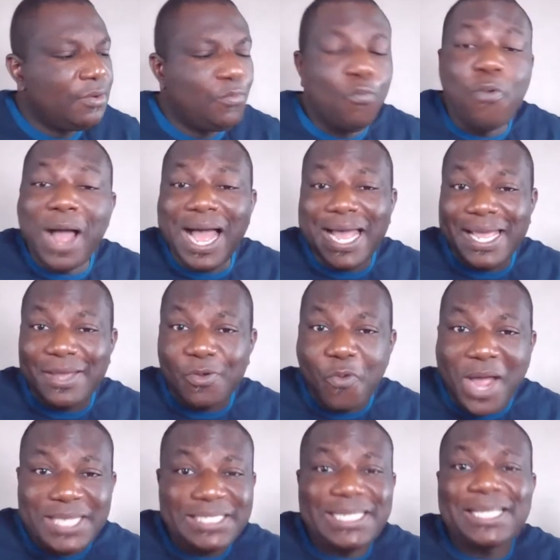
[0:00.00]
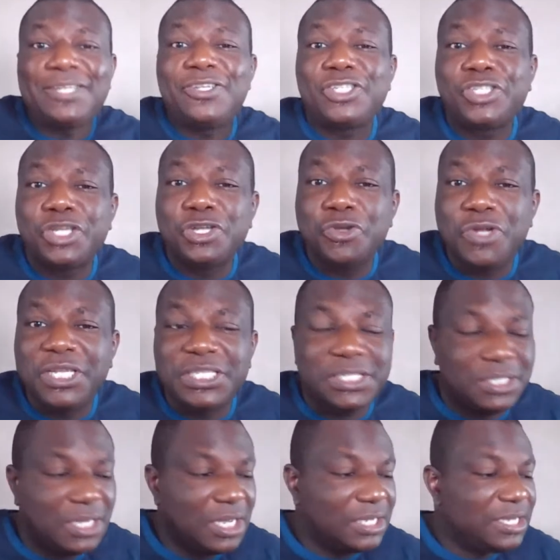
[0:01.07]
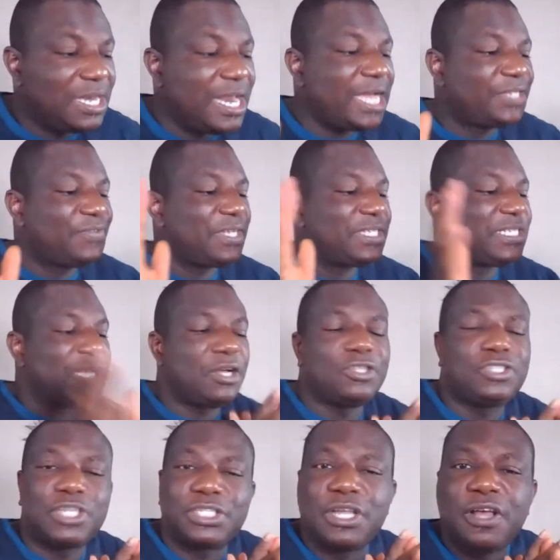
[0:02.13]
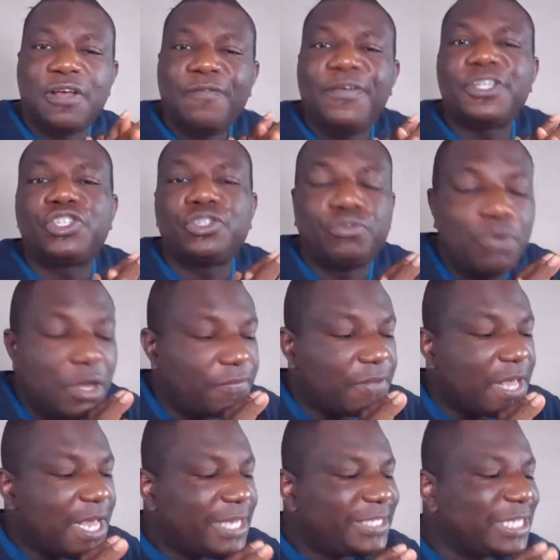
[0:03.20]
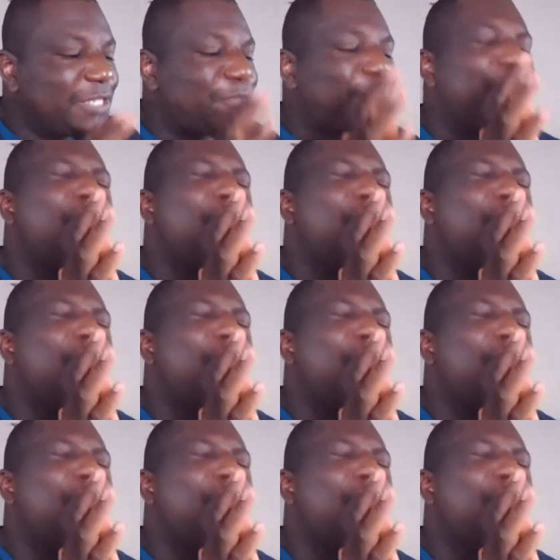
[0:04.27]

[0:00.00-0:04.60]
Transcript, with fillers: Why? Why is he telling us to do this? The next verse tells us, verse 12, he says,